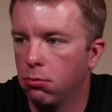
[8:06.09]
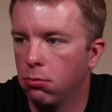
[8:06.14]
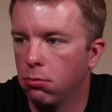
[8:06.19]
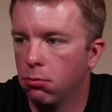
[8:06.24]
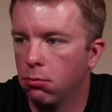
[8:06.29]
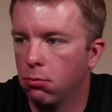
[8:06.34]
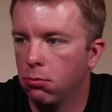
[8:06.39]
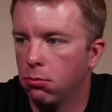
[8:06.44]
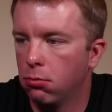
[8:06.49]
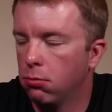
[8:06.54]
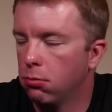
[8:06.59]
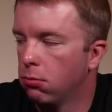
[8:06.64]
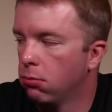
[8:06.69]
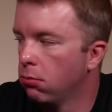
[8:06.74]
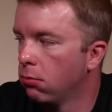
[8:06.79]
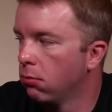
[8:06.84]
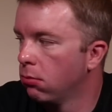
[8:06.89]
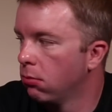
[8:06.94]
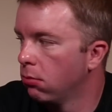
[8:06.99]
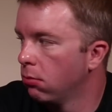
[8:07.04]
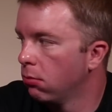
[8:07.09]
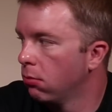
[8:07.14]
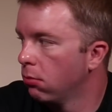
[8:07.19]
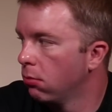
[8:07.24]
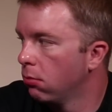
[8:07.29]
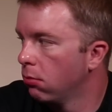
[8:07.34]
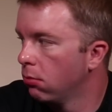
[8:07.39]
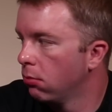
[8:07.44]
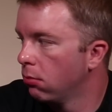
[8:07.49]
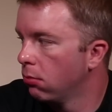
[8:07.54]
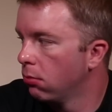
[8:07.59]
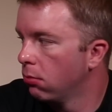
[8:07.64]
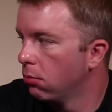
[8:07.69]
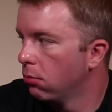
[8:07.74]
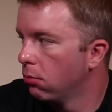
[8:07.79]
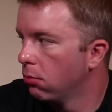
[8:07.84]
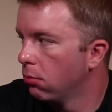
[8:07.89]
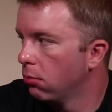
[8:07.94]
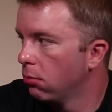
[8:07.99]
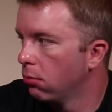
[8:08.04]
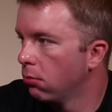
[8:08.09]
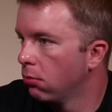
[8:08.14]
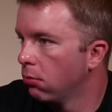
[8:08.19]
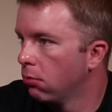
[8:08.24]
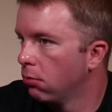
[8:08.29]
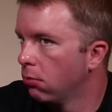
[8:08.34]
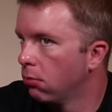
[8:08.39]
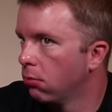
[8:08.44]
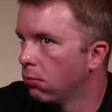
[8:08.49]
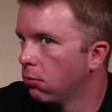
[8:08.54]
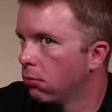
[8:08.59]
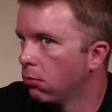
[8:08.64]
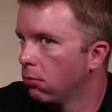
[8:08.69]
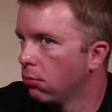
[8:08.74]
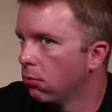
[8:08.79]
No words are spoken by the person on screen.